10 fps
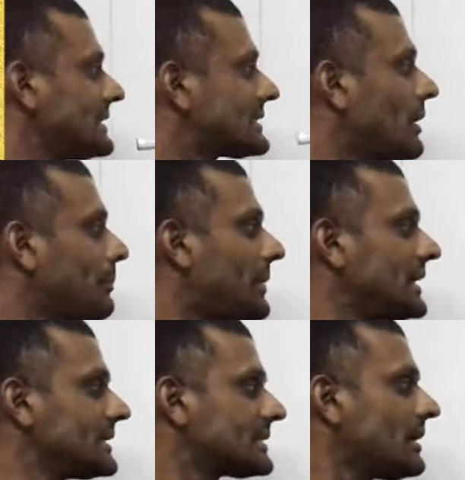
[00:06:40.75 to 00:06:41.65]
the top
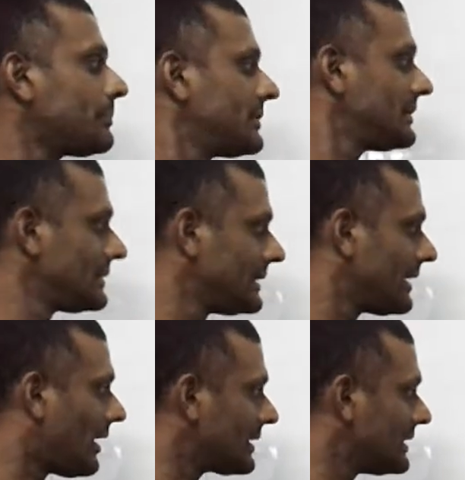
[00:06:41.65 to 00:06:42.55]
by the top,
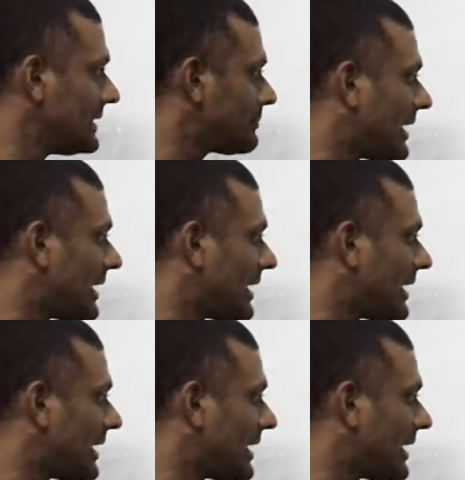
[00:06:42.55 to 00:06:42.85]
the underneath